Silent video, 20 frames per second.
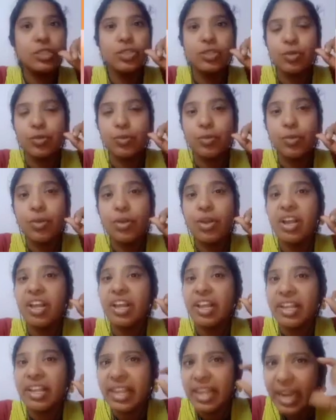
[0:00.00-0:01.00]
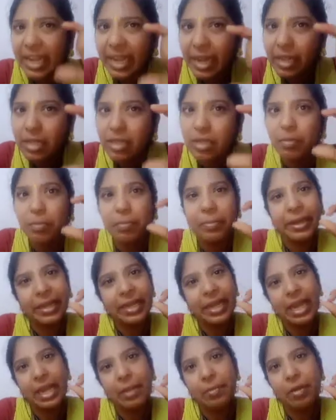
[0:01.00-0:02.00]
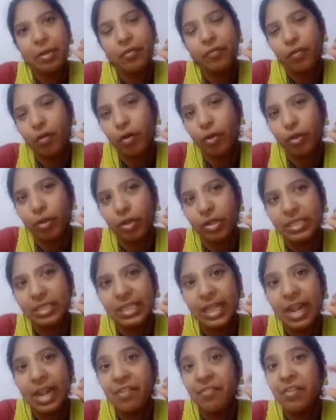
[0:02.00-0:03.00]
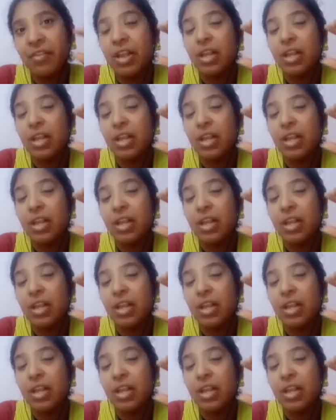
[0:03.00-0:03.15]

to get a pet animal for yourself.